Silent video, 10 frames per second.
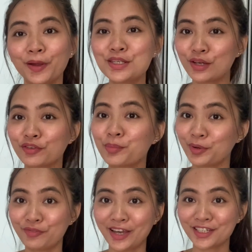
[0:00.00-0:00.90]
over
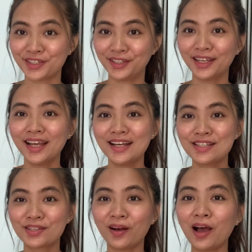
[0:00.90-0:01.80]
perfection.
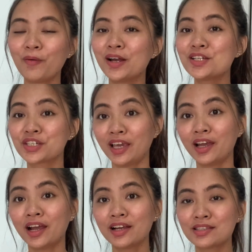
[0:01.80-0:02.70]
So I want to
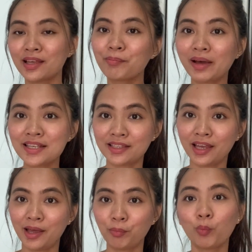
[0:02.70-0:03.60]
share step by
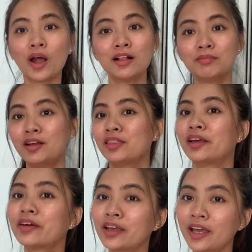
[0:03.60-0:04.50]
step, while I'm not
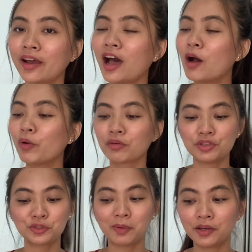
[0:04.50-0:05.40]
there yet, how I
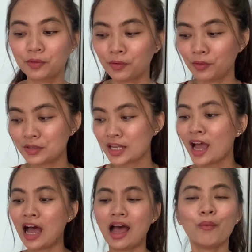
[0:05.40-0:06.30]
reach my goals,
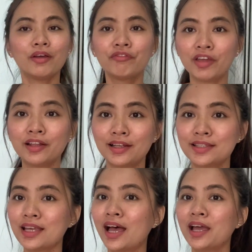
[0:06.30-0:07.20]
how I fail
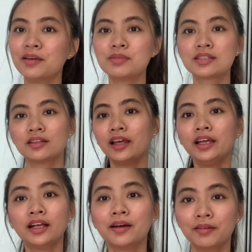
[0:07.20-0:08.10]
at times,
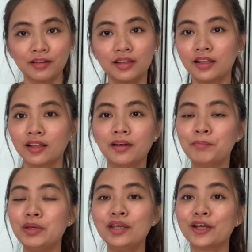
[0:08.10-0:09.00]
like
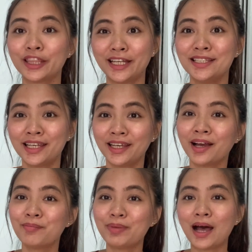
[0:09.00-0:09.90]
being authentic
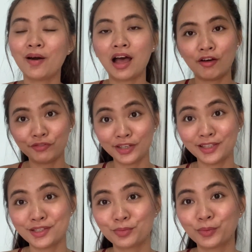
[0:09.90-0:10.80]
about how
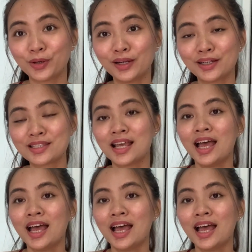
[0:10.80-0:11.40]
fitness works,